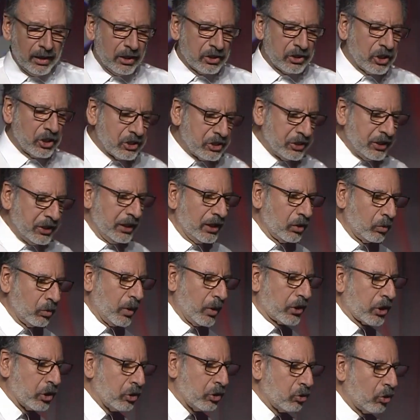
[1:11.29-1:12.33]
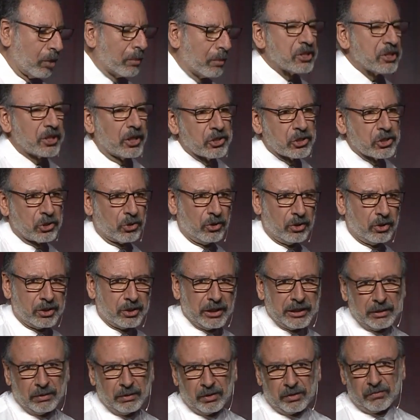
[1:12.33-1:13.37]
to deal with enormous uncertainty
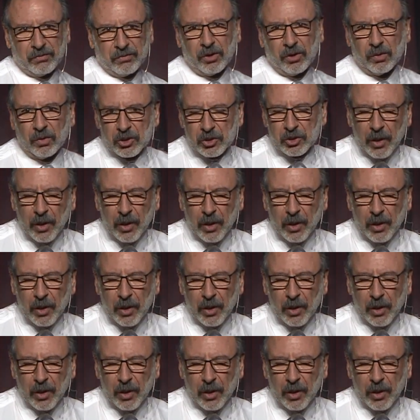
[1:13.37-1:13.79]
going forward.